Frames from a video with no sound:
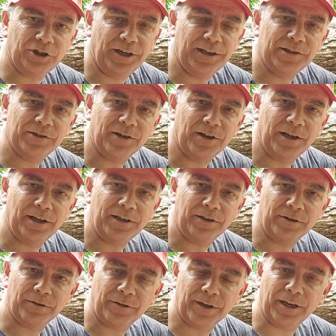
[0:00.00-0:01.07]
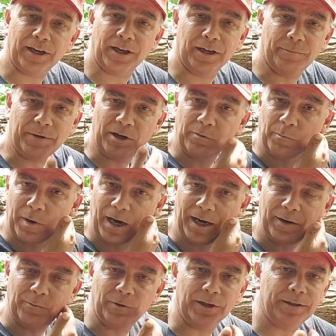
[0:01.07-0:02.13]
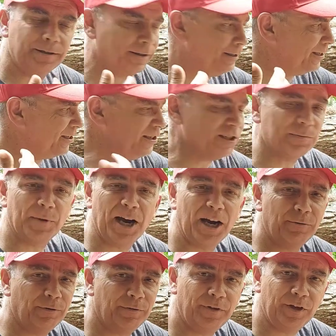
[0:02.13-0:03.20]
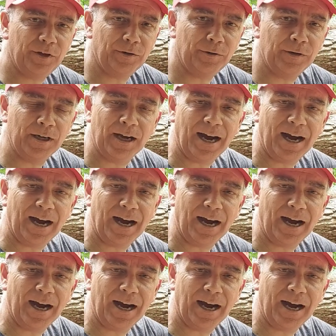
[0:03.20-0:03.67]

chainsaw, you're thinking about buying one, this is my review.